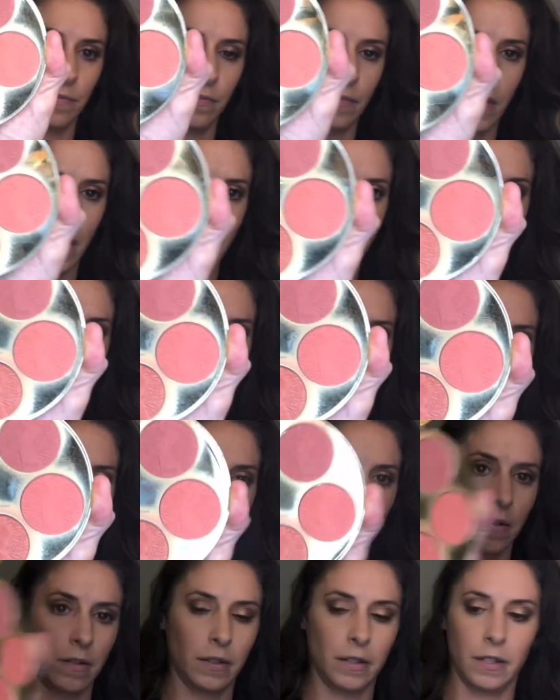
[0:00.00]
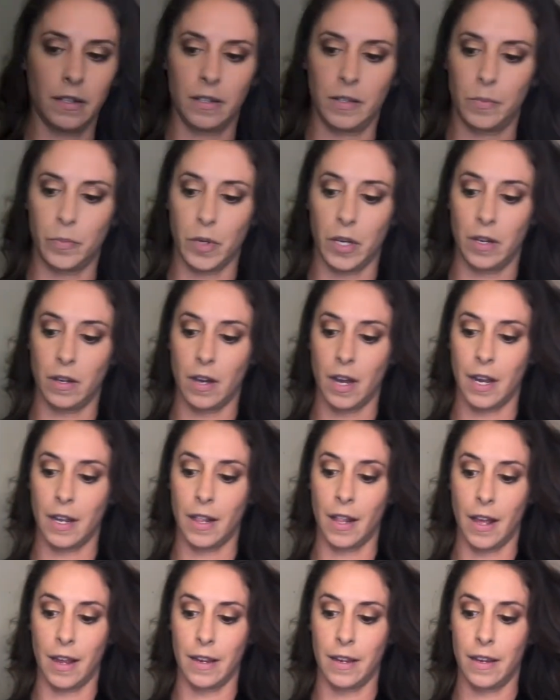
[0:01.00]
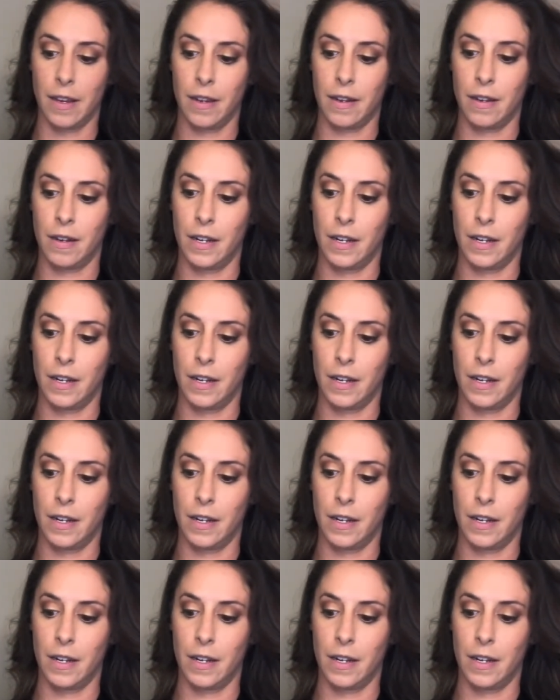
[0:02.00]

I hit pan on this, but I like it.